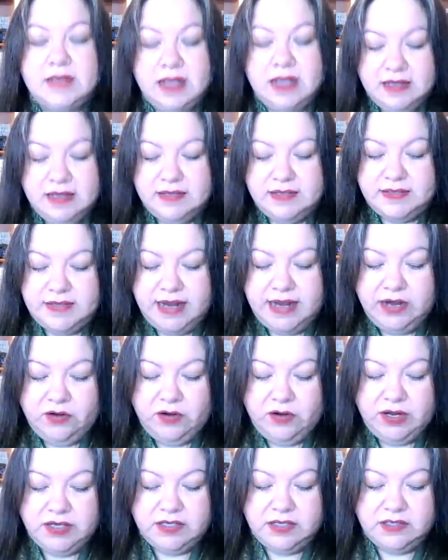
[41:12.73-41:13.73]

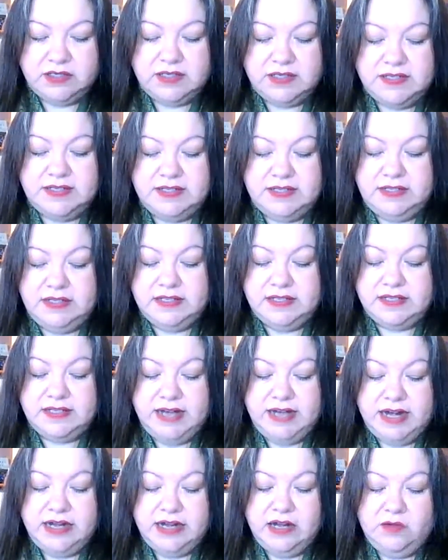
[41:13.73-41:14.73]
sacred to the
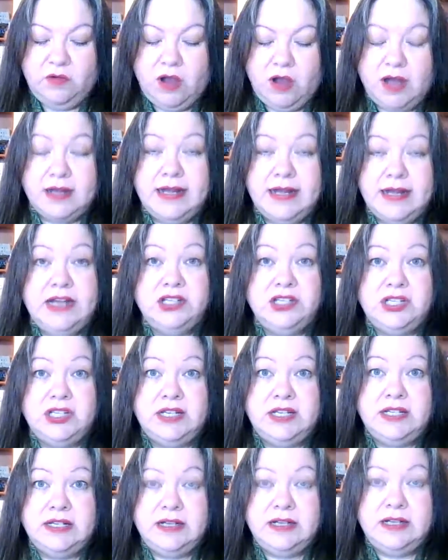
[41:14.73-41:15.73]
Standing Rock
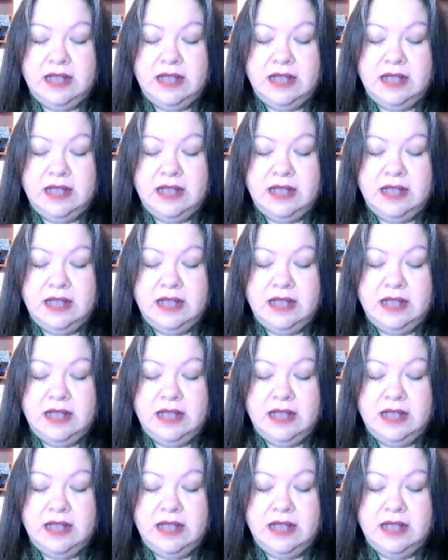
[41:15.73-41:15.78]
Nation